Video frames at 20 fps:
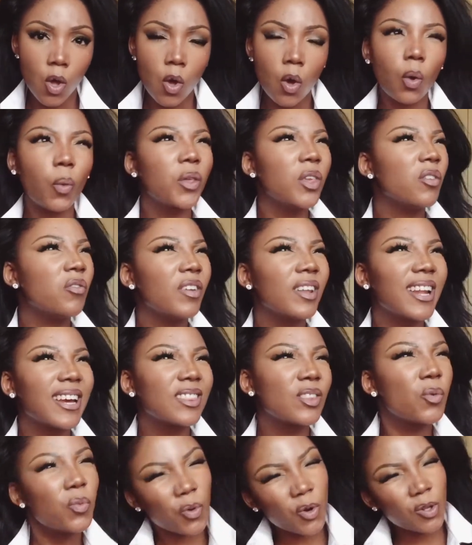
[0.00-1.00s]
When you feel like
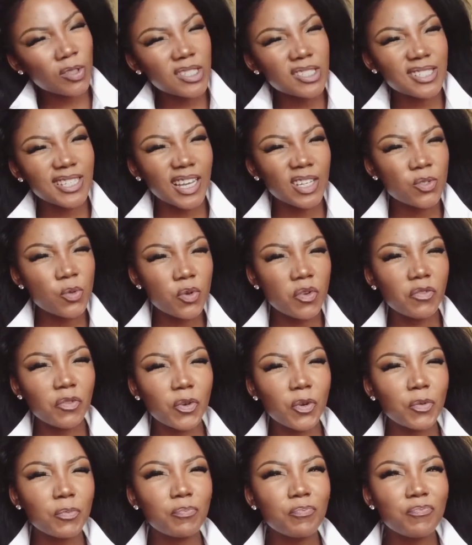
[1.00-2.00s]
the world is like sort of
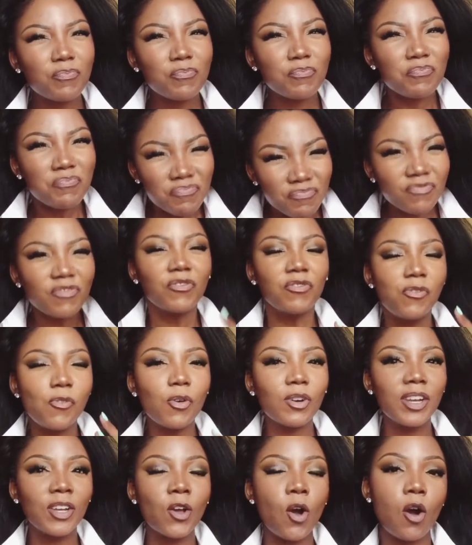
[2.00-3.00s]

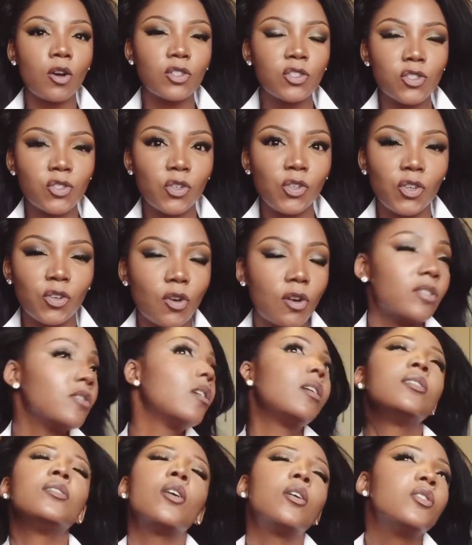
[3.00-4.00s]
falling onto
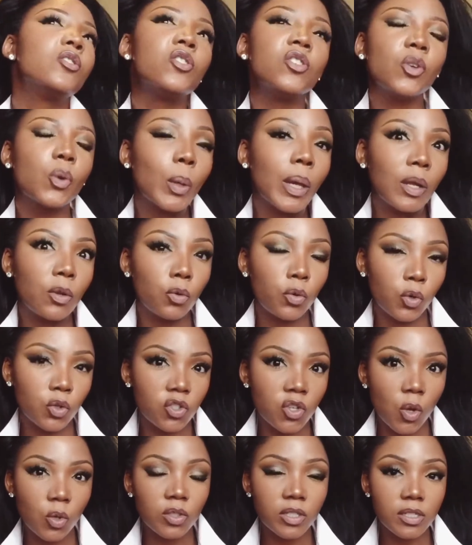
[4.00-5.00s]
your head or your
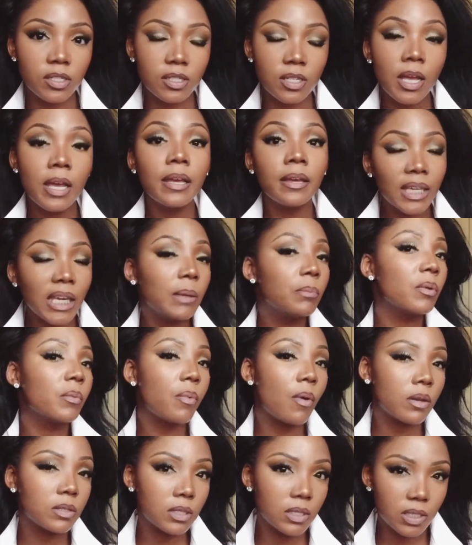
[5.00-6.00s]
shoulders. Keep a
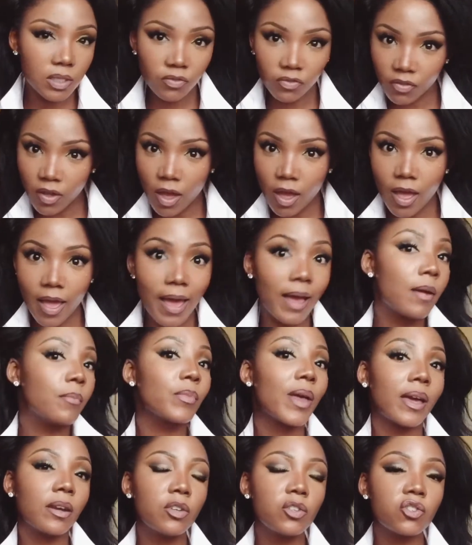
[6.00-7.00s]
positive
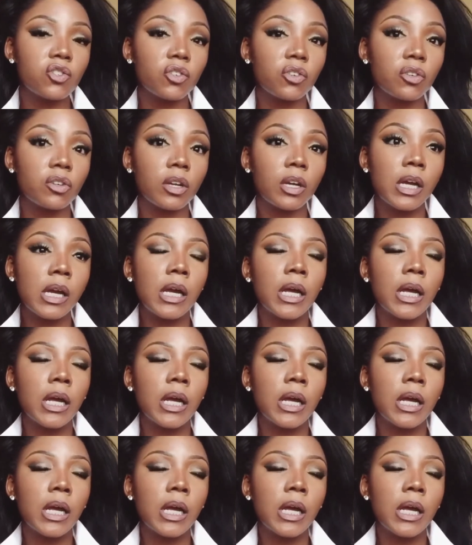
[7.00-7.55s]
attitude.